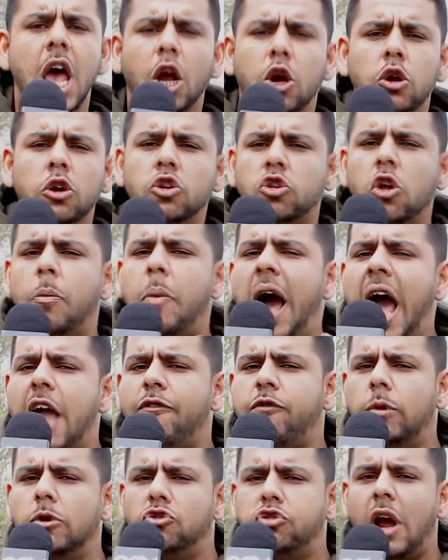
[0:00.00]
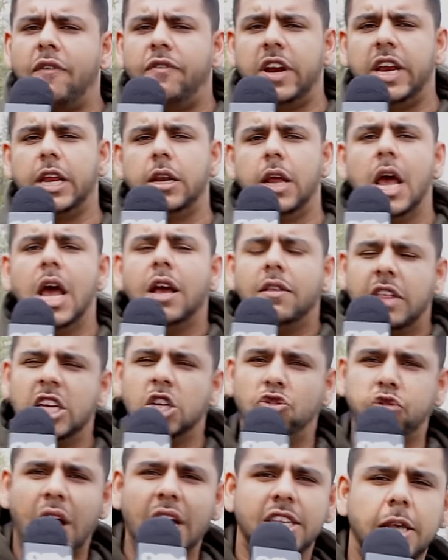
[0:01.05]
Couldn't stop I from travelling. This
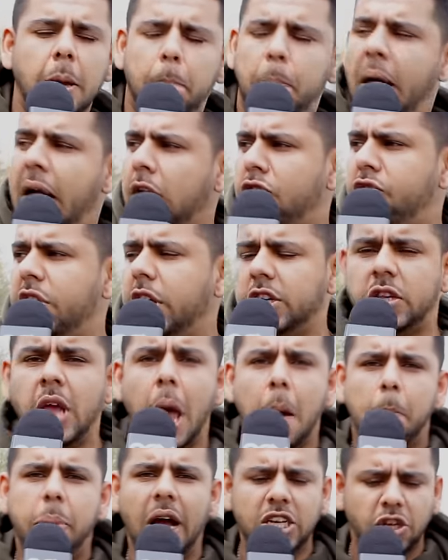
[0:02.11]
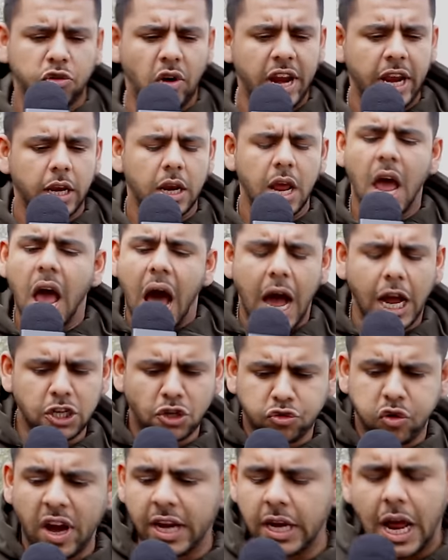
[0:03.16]
track to the pancreas by train. I
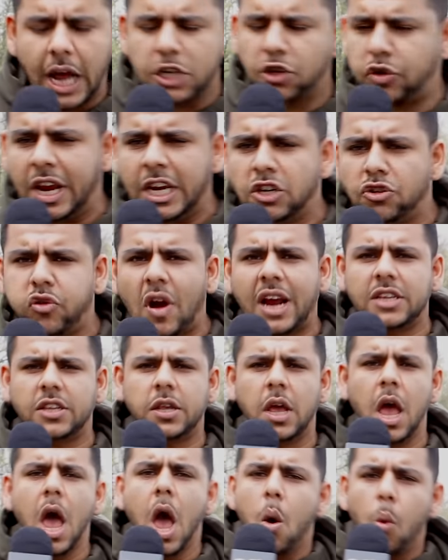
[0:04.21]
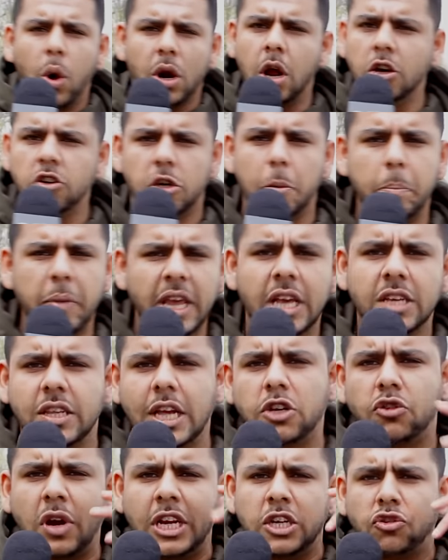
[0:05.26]
train, I train tracks. one hundred meters, I
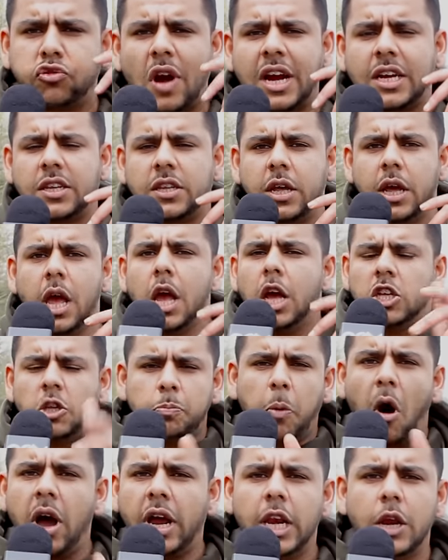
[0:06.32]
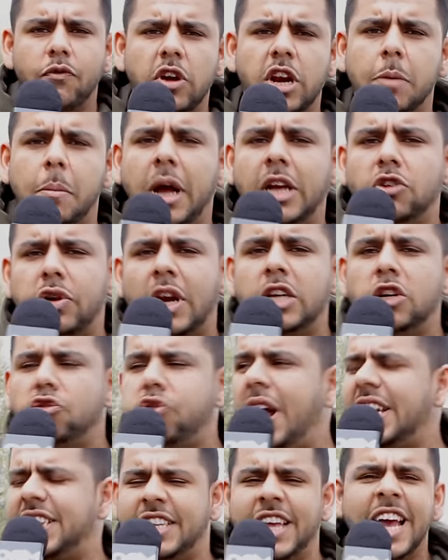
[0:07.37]
train tracks. Spar any rhythm, I train
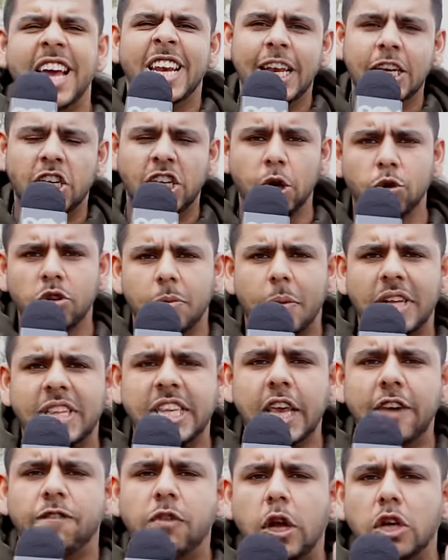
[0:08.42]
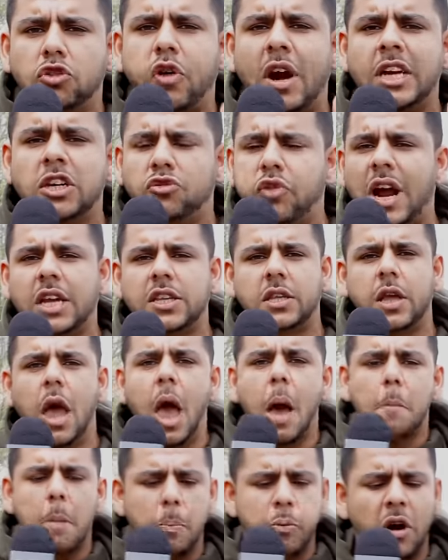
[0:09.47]
tracks. There's shields on my teeth, no train tracks.
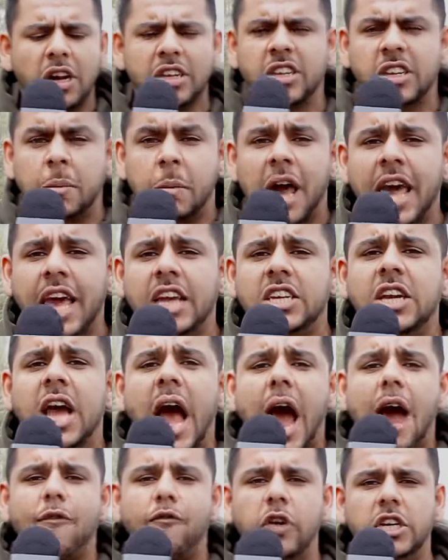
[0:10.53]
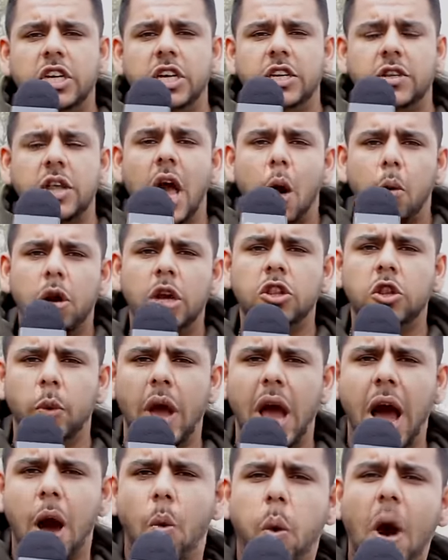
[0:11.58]
My products are my age, averages. I want to do
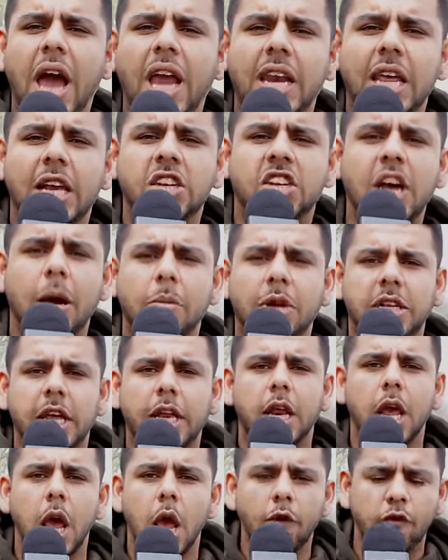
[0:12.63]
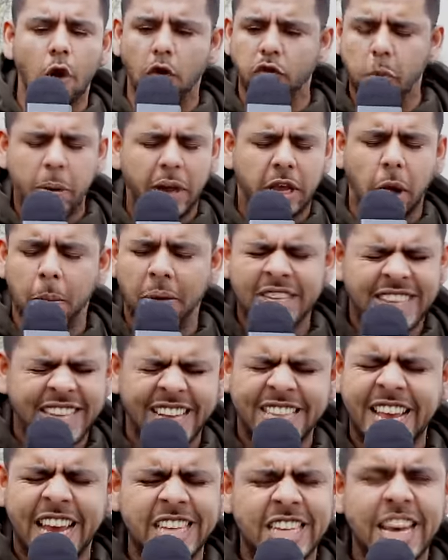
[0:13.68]
it how Wiley and Jammer did. Evolve or become
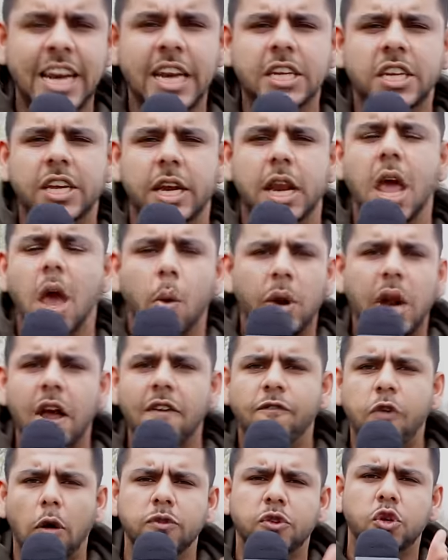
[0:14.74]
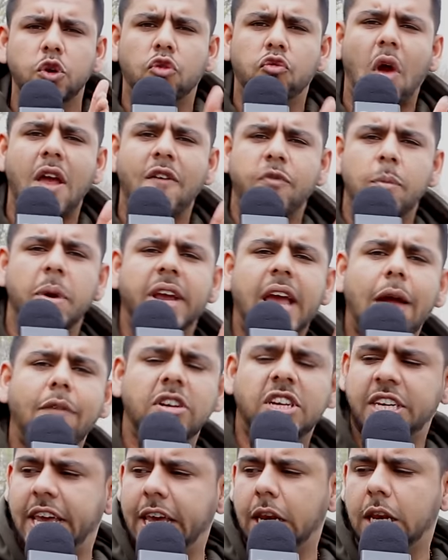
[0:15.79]
extinct ain't challenging. When I evolve to grind from a
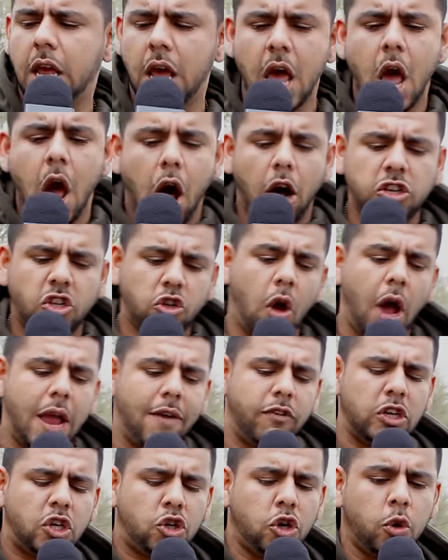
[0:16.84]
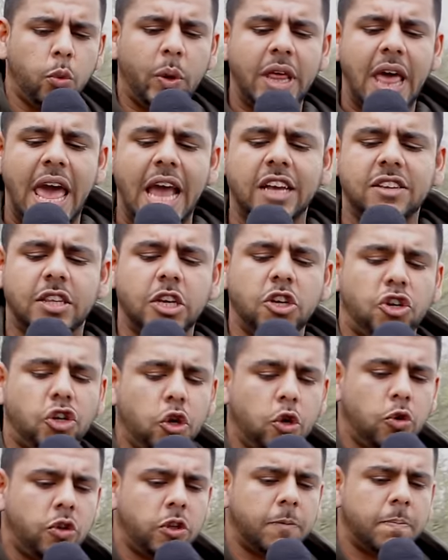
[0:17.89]
garage kid, I'll start every tune with eggs and
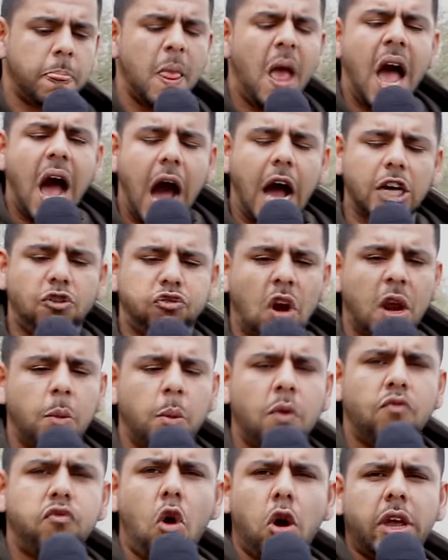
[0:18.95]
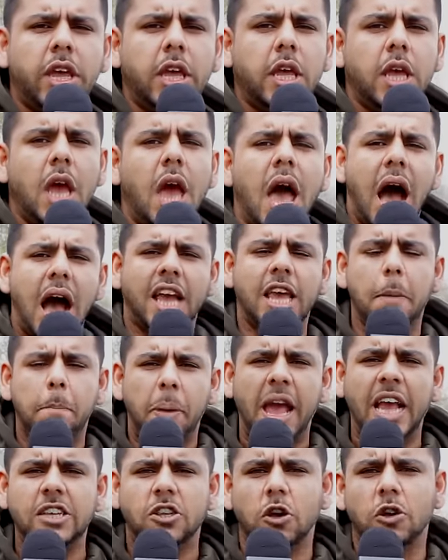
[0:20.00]
juice. I train with Rocky. I get
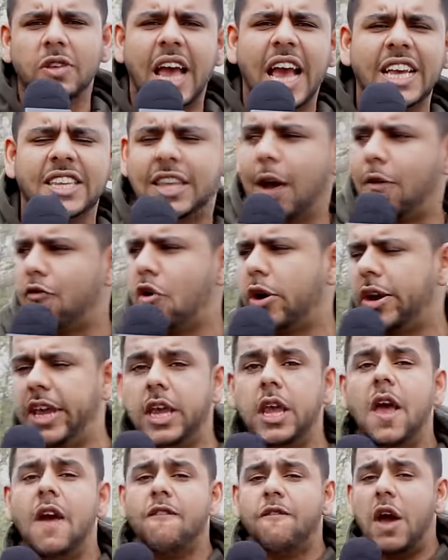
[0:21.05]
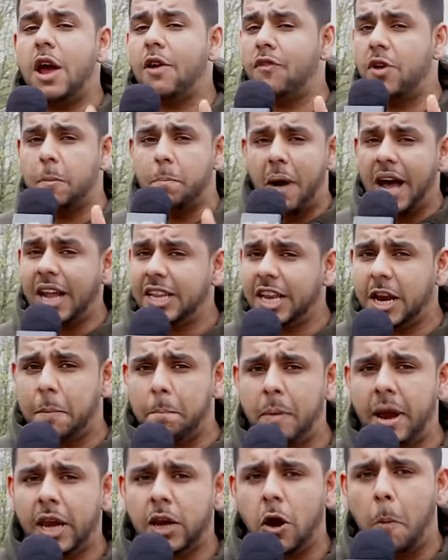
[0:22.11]
pesos, ASAP Rocky. Veteran, but I didn't
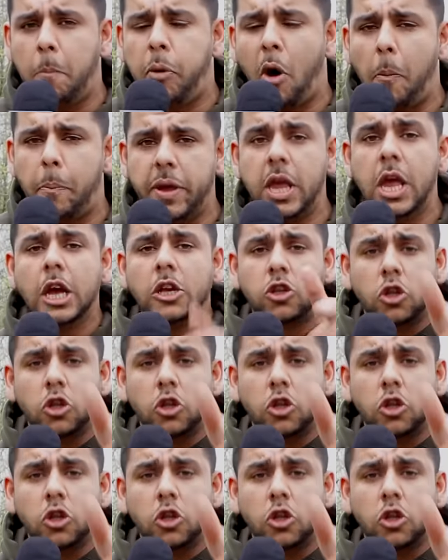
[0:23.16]
make no poppy.